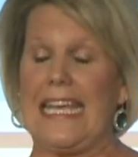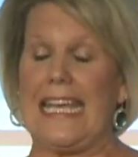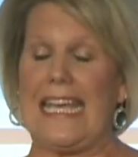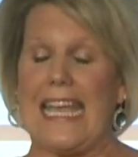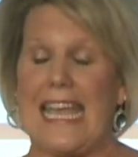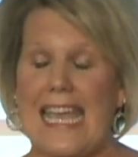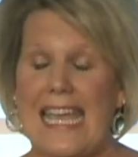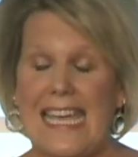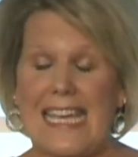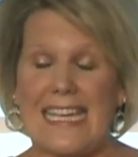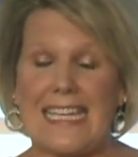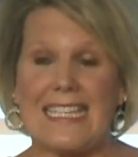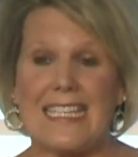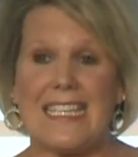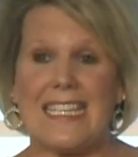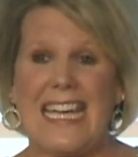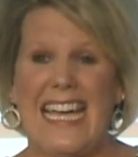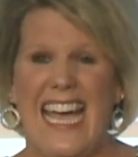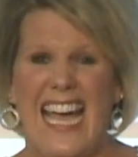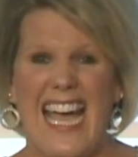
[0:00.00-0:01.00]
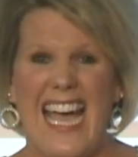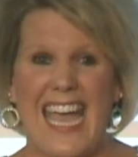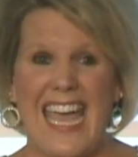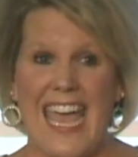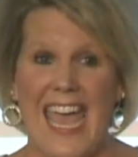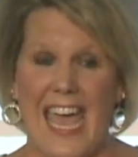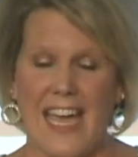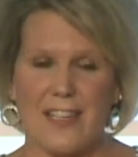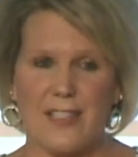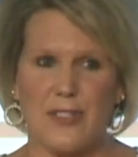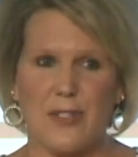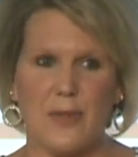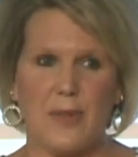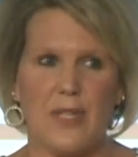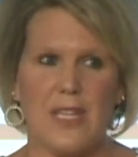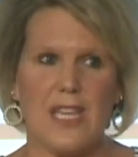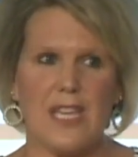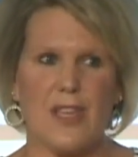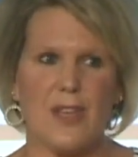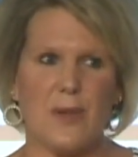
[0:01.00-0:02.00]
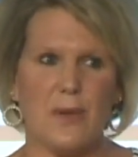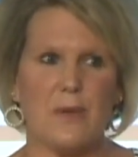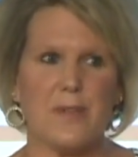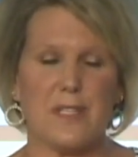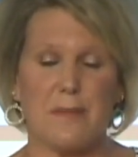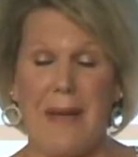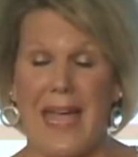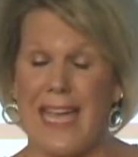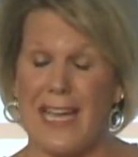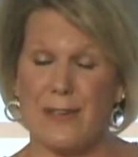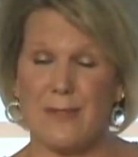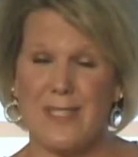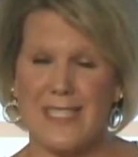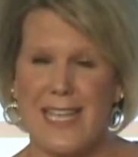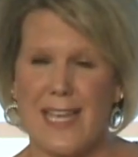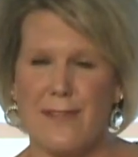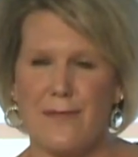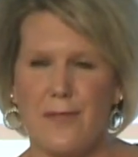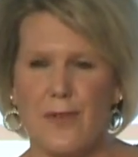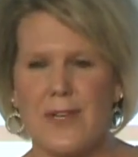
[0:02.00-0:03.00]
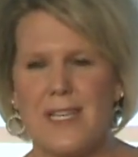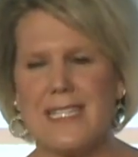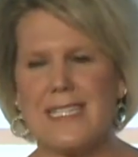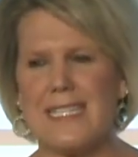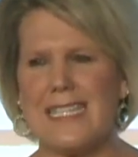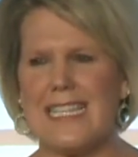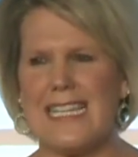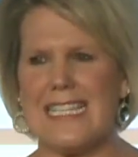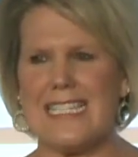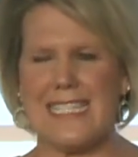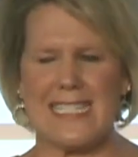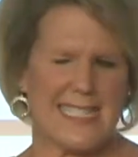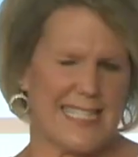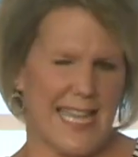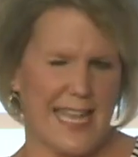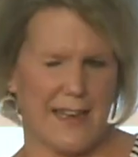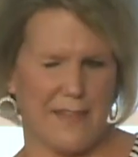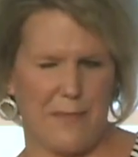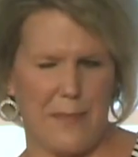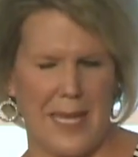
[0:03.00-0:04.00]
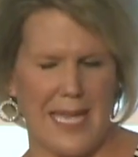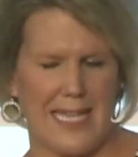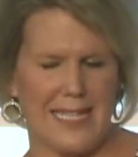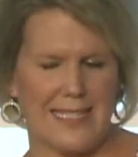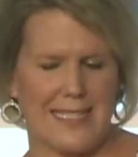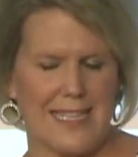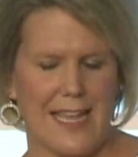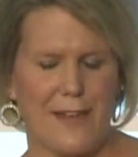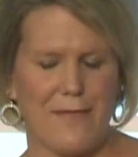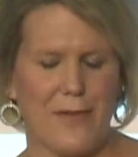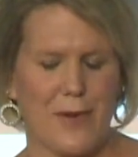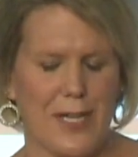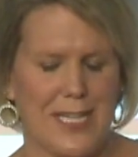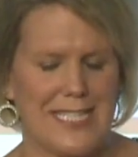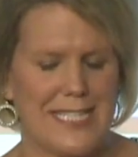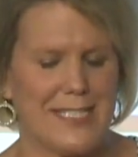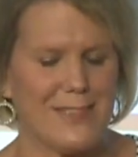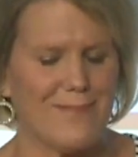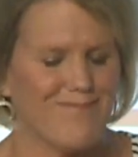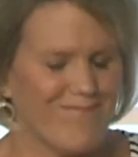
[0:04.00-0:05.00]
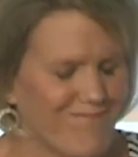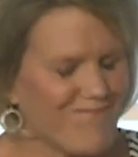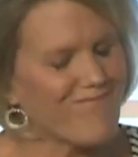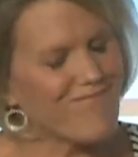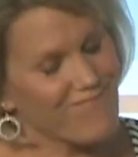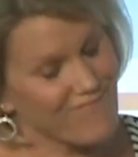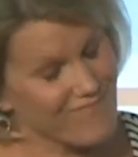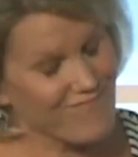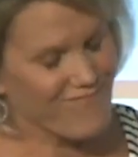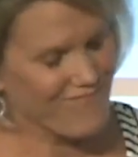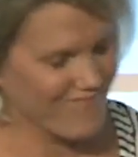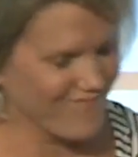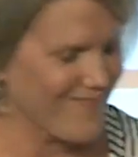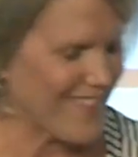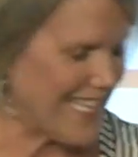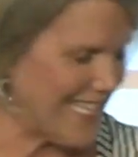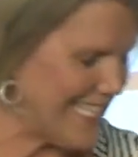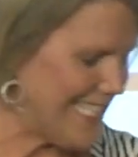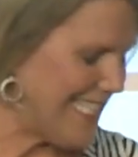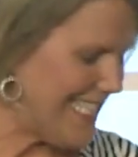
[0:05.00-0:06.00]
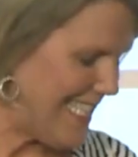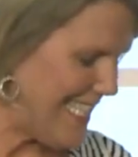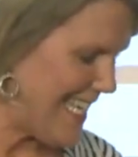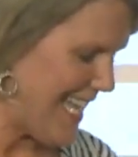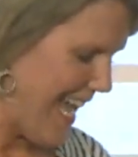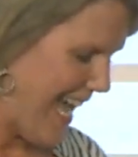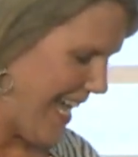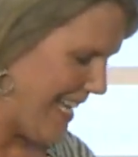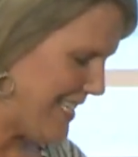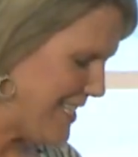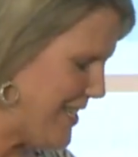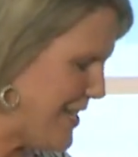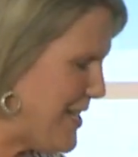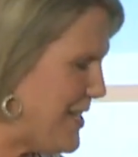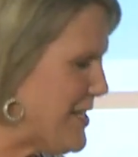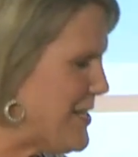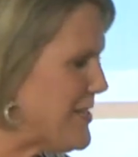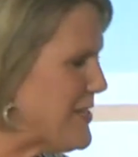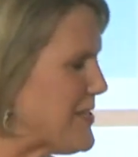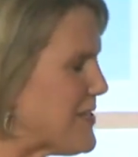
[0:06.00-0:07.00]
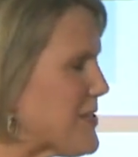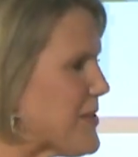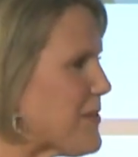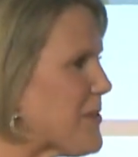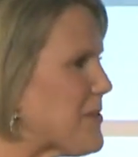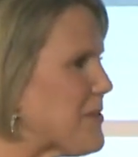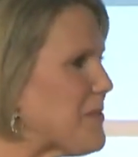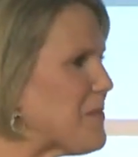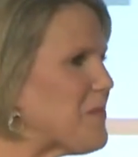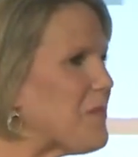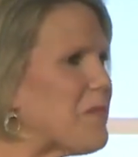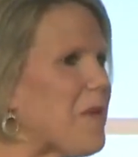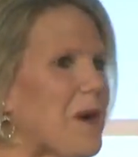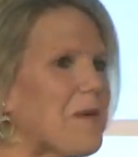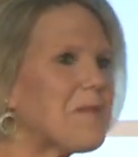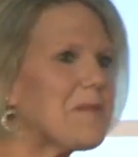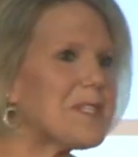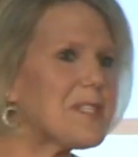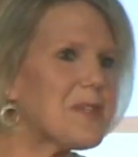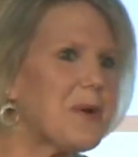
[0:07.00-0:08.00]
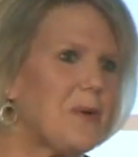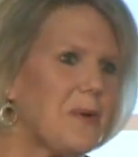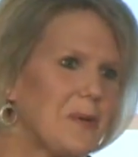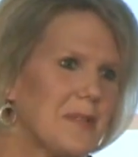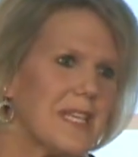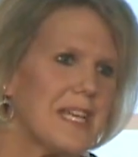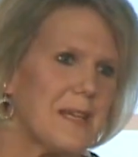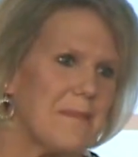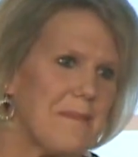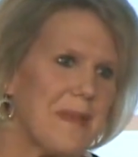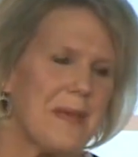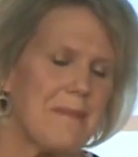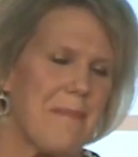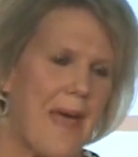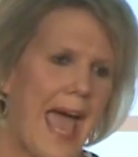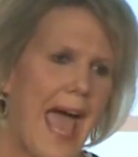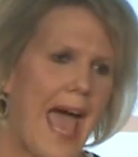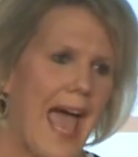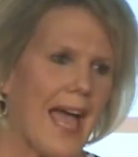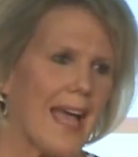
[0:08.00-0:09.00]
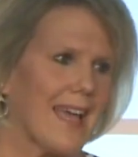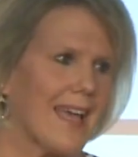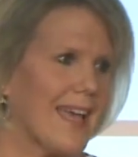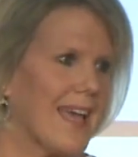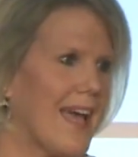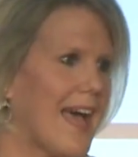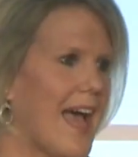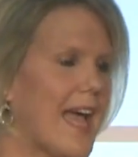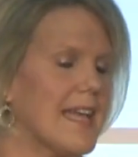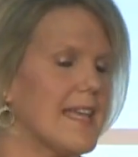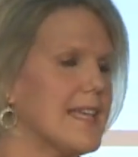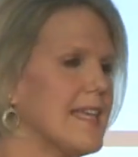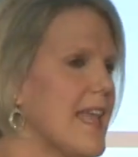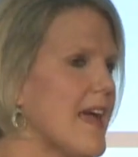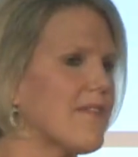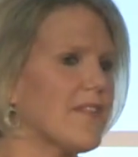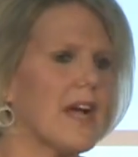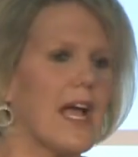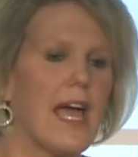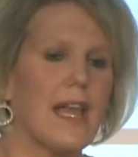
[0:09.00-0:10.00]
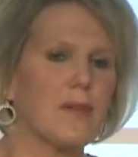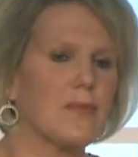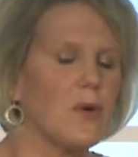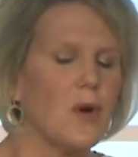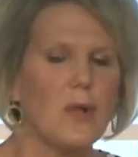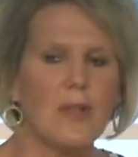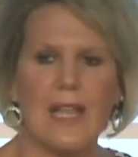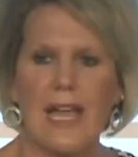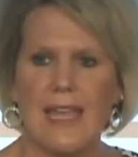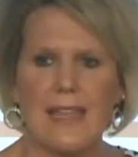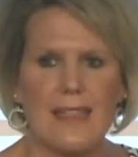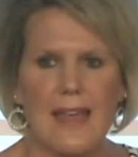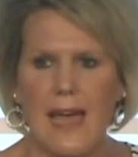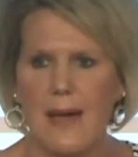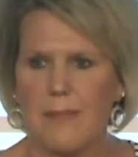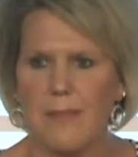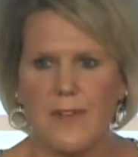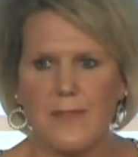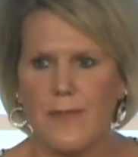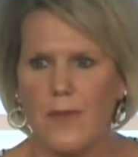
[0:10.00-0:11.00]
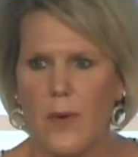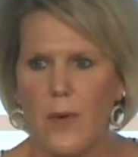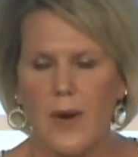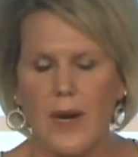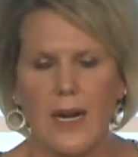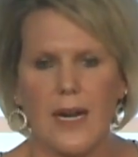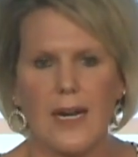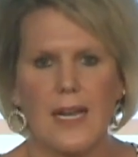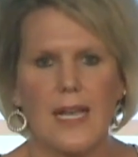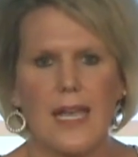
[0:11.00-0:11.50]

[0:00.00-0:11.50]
And I actually used my outside voice instead of my inside voice. Yeah. So what was holding me back? I'd never had a role like that before.